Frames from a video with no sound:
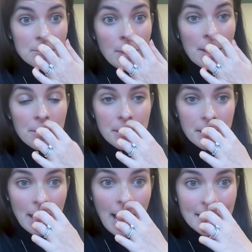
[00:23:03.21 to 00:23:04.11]
rather
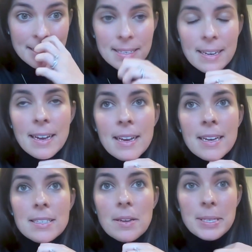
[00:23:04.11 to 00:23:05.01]
than glass.
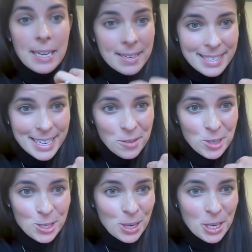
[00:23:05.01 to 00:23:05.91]
So in Tennessee,
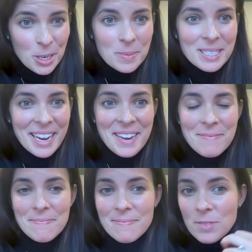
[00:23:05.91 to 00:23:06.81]
which is our home state,
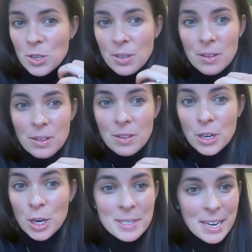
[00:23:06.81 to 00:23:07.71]

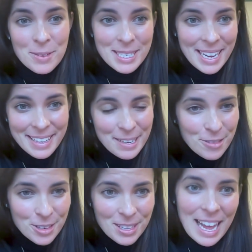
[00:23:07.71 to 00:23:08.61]
curbside recycling
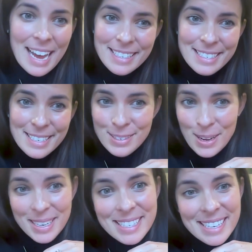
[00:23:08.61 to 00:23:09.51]
for glass does
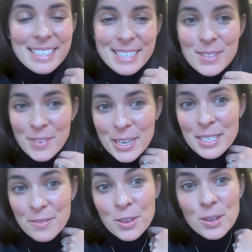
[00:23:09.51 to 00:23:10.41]
not exist. It's very
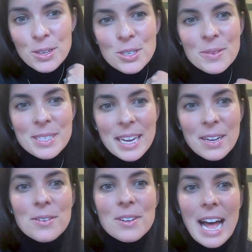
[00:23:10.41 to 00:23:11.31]
difficult to
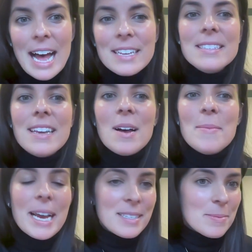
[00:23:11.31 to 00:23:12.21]
recycle glass.
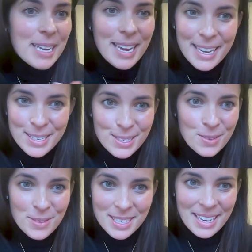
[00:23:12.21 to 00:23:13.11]
It has to be taken to
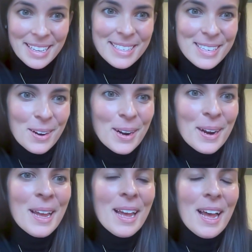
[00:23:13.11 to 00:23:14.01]
the recycling
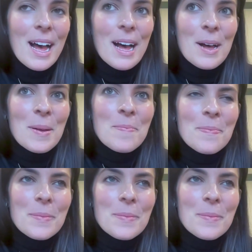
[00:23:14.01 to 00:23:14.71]
center. And